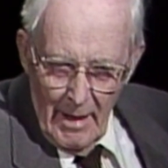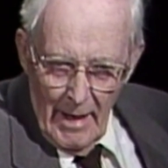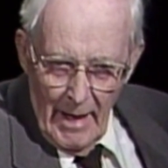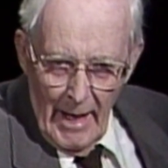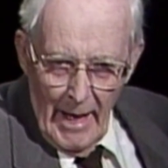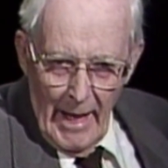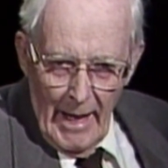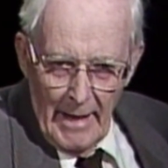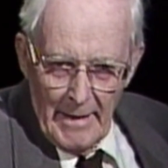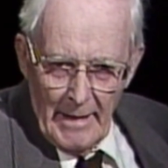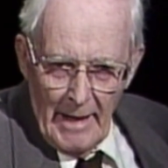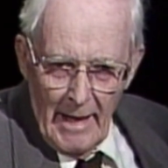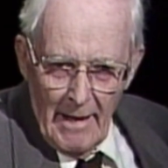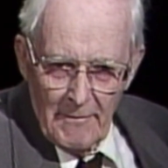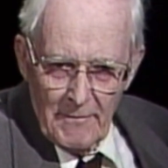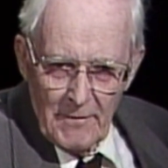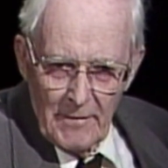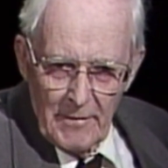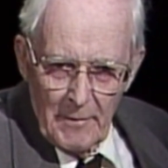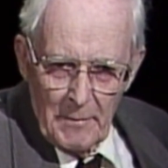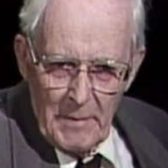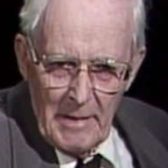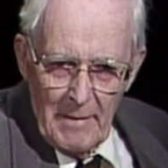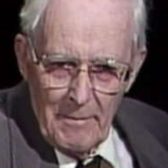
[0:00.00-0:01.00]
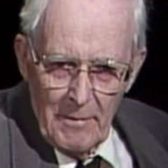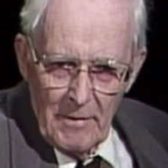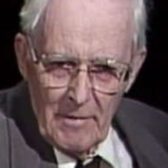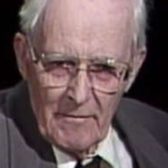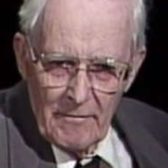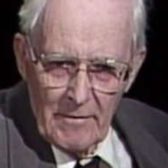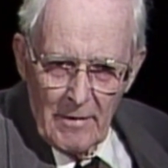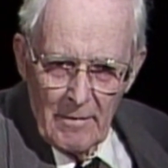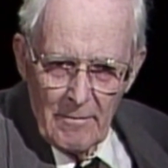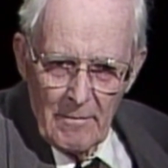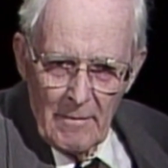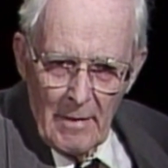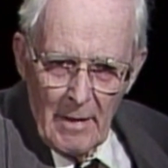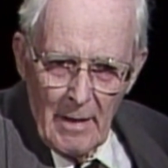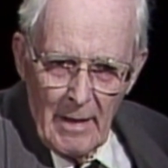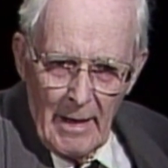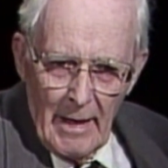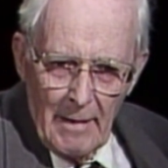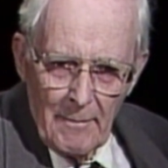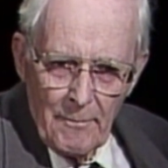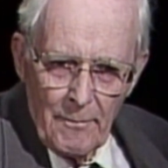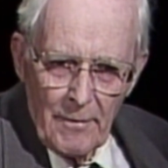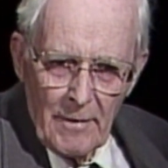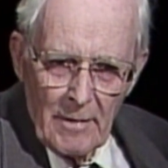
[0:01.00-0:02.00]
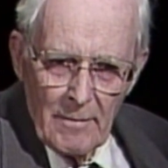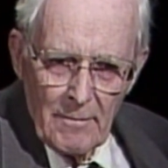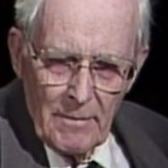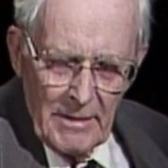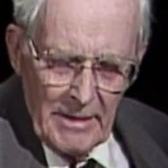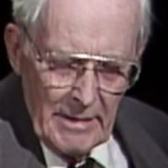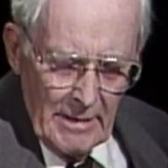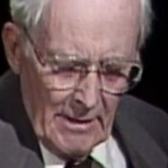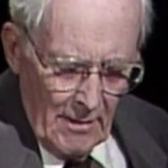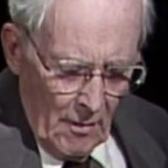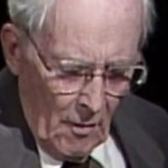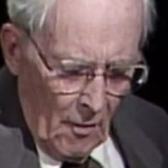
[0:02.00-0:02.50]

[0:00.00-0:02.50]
And after the people had completed